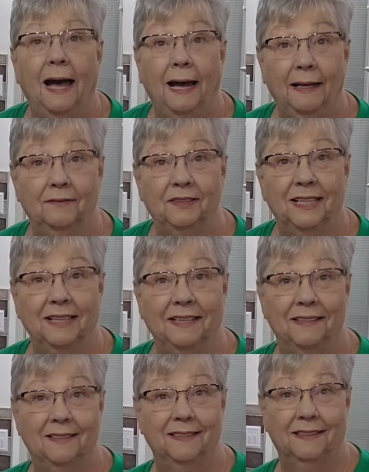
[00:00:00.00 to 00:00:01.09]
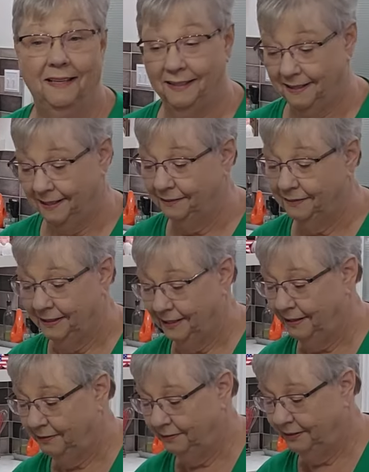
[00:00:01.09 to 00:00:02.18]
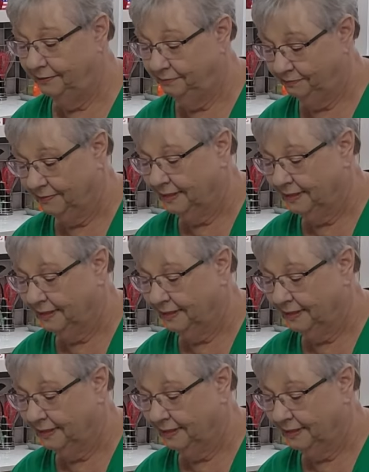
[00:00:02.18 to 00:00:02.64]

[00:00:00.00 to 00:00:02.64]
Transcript: I have taken this cake out of the oven,